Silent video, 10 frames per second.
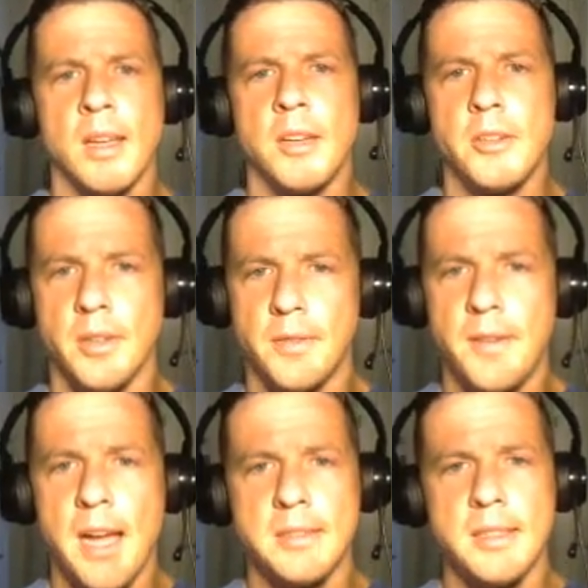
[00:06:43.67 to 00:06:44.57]
During
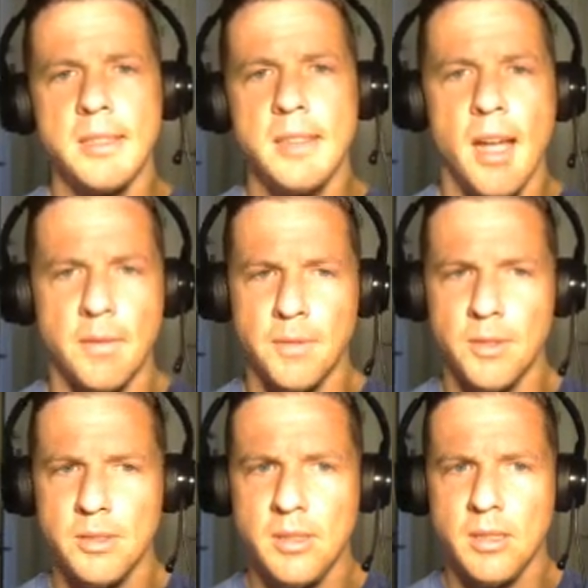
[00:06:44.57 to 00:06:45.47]
fasting, at
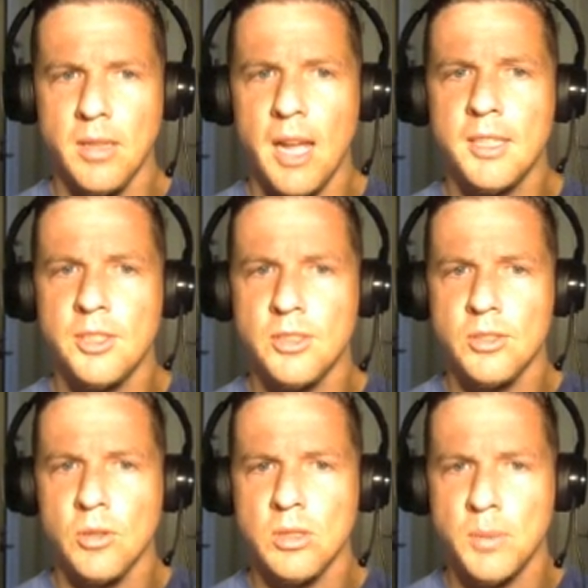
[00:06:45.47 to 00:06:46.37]
first the glycogen
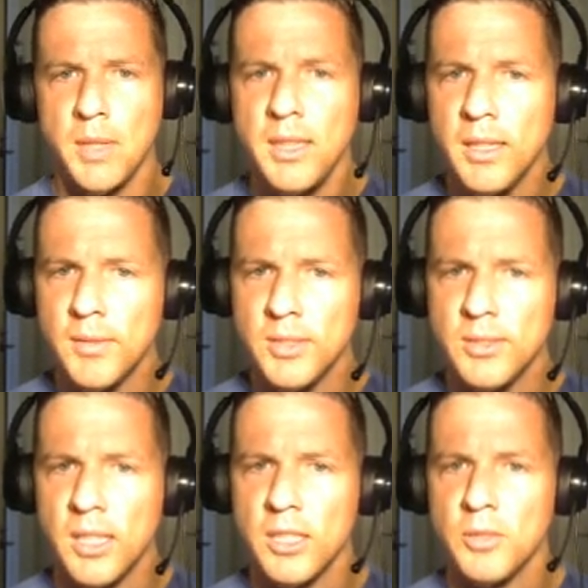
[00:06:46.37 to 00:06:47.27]
stores within the liver
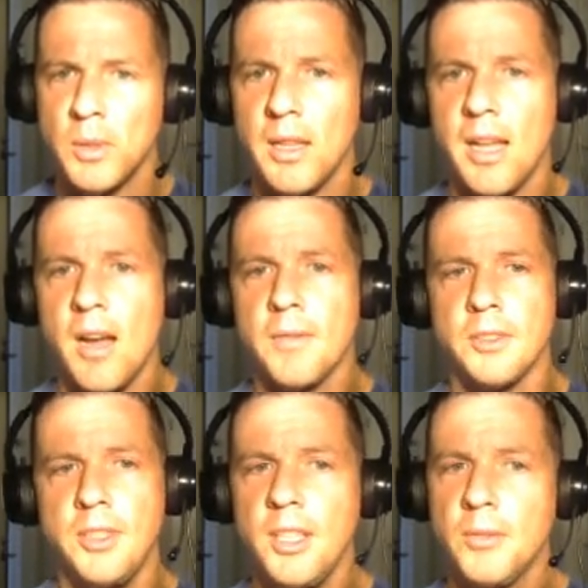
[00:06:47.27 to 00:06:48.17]
cells will allow
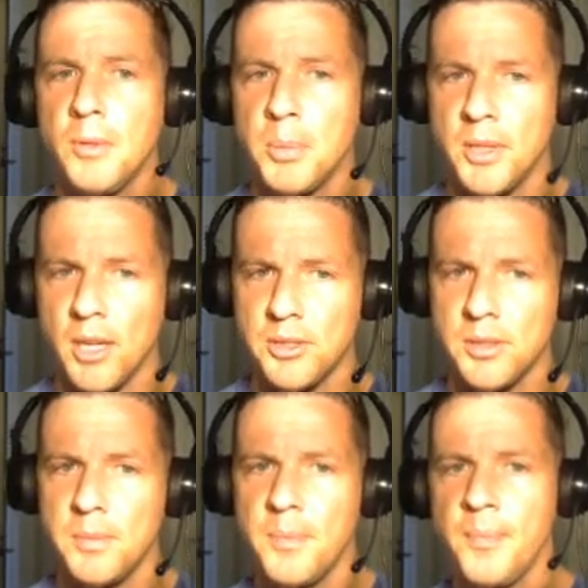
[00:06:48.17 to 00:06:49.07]
for T3
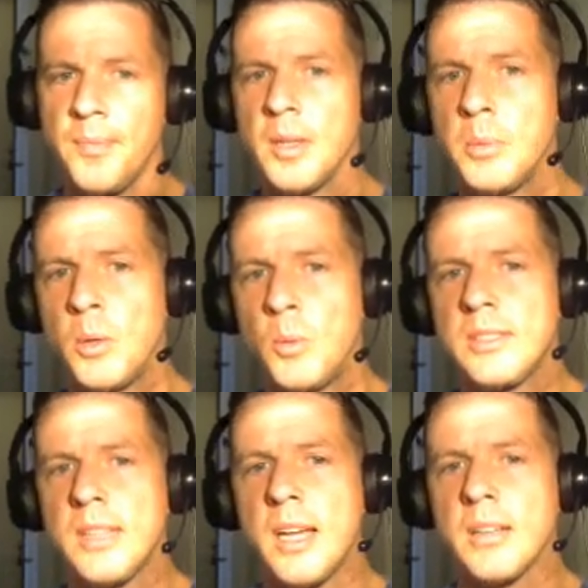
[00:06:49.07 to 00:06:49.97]
production, but
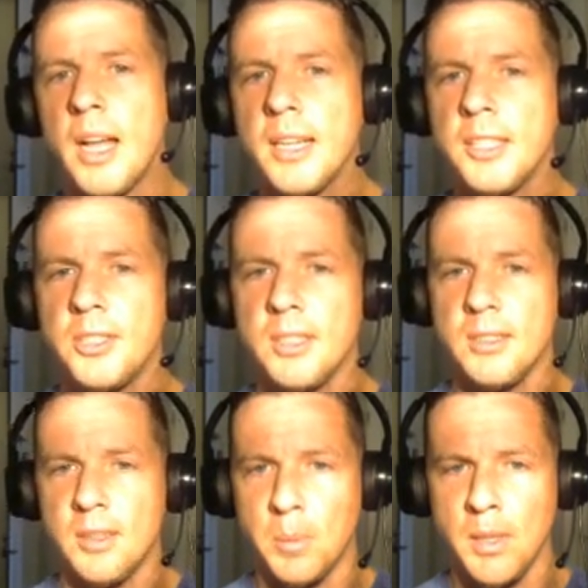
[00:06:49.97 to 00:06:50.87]
once that glycogen
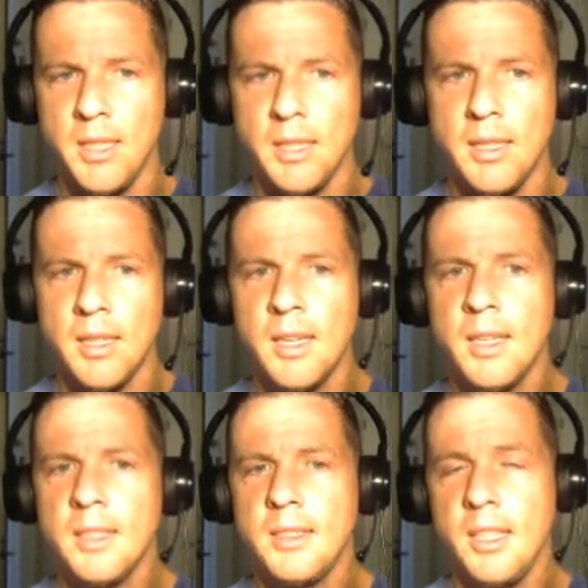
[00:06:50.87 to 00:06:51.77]
is depleted,
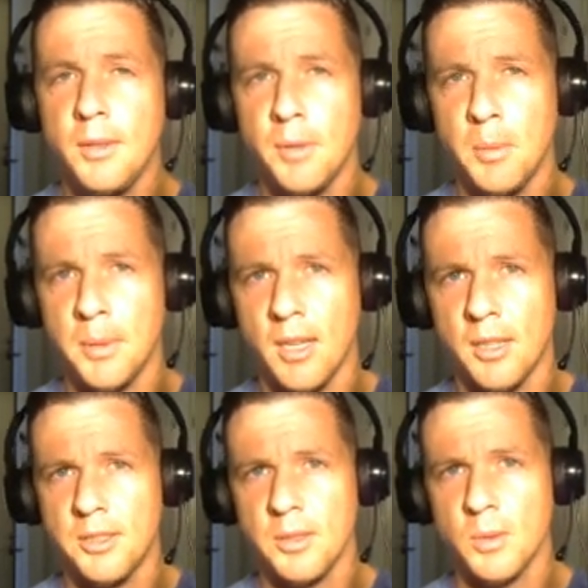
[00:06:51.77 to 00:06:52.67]
T3
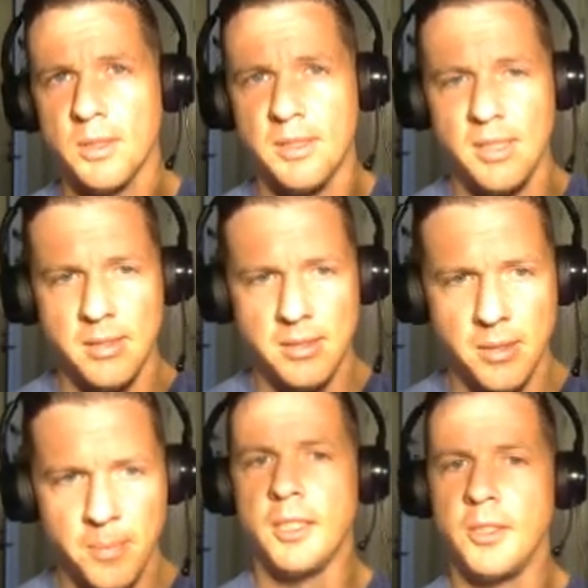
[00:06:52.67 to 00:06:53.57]
production will cease.
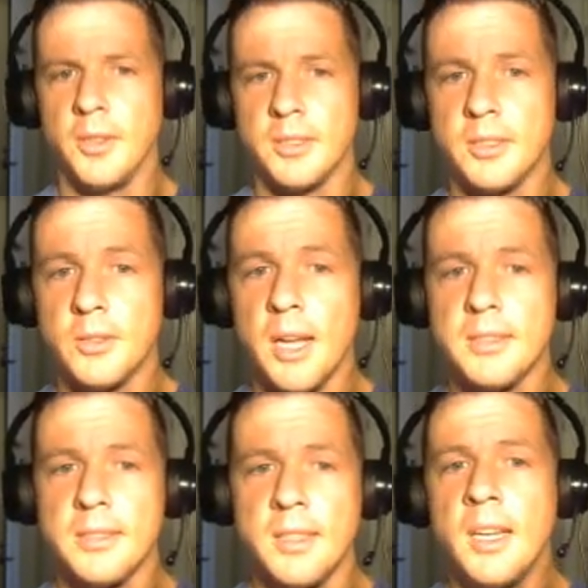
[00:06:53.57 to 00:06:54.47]
During
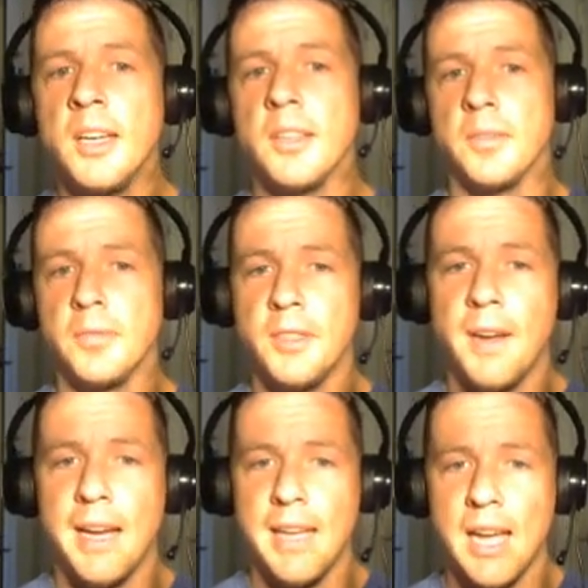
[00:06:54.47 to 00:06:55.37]
stress, the free
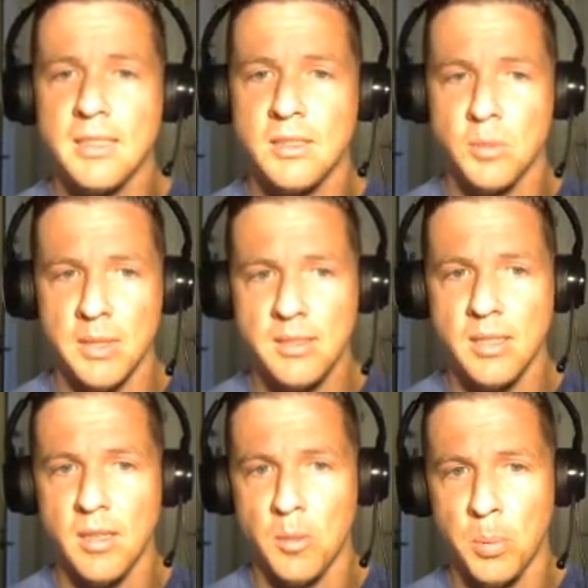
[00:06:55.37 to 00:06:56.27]
fatty acids released
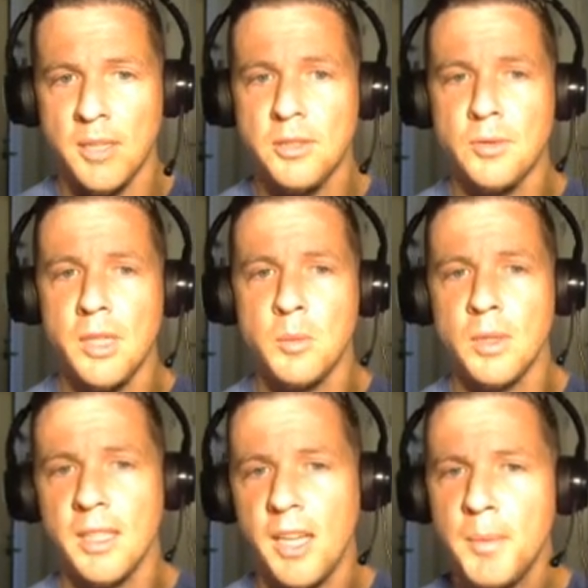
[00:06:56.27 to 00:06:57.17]
into the bloodstream
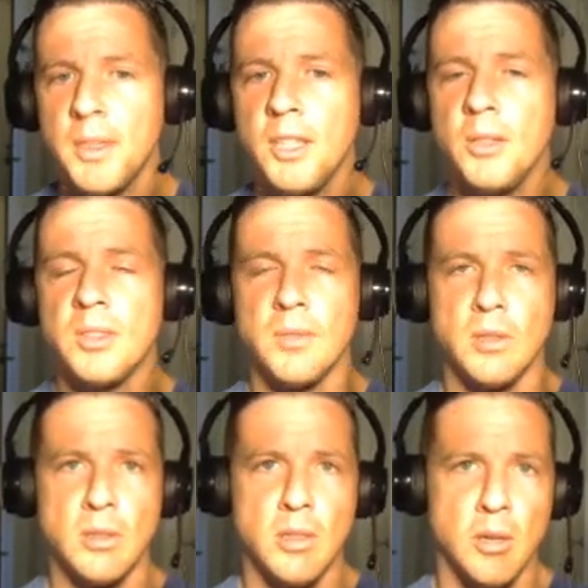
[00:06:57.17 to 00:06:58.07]
will inhibit the use of
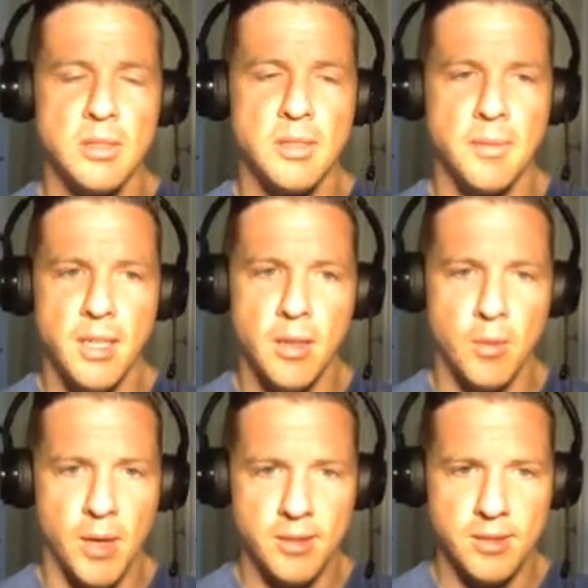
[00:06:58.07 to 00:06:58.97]
glucose via the
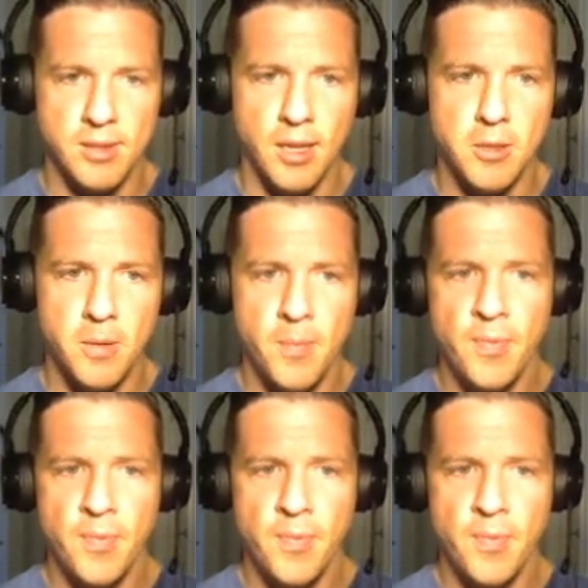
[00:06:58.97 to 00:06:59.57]
Randall cycle,